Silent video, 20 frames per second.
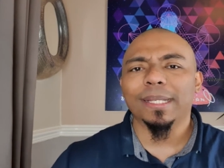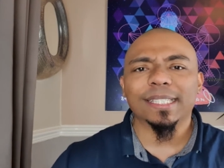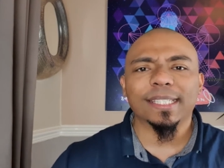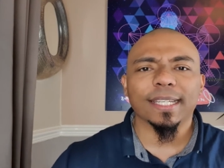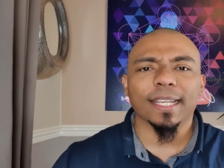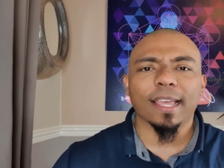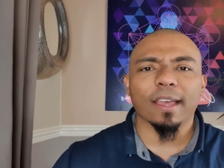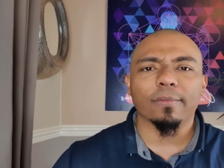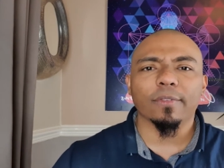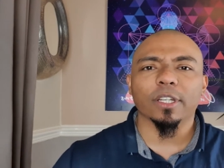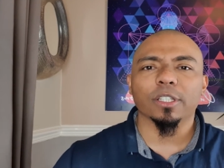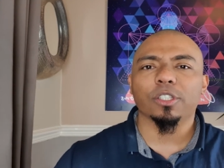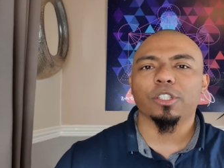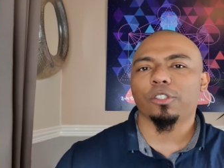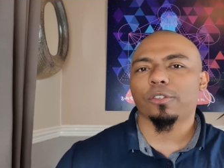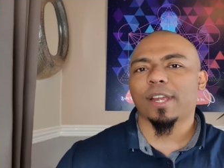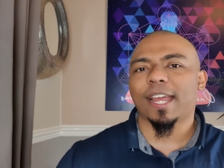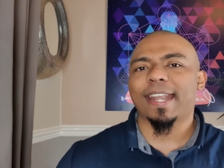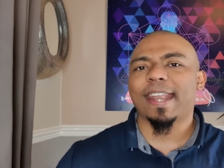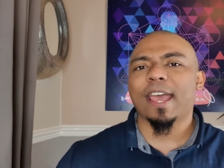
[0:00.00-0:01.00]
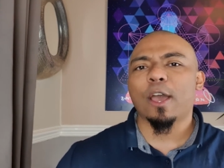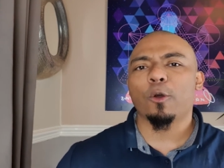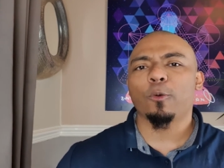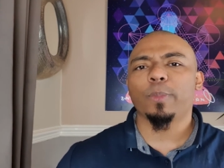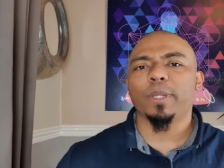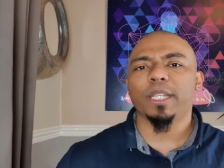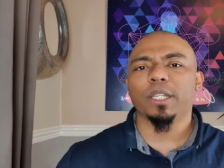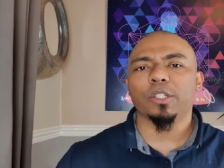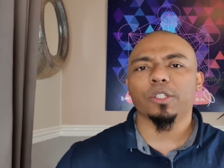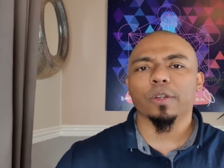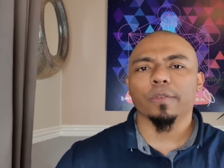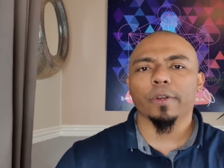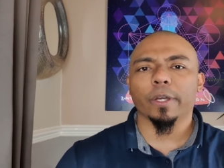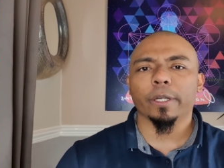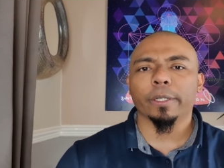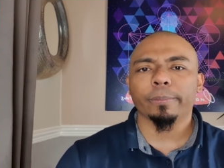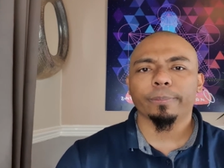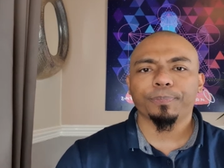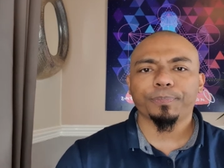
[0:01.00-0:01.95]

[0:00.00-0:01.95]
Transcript: together to try and help each other.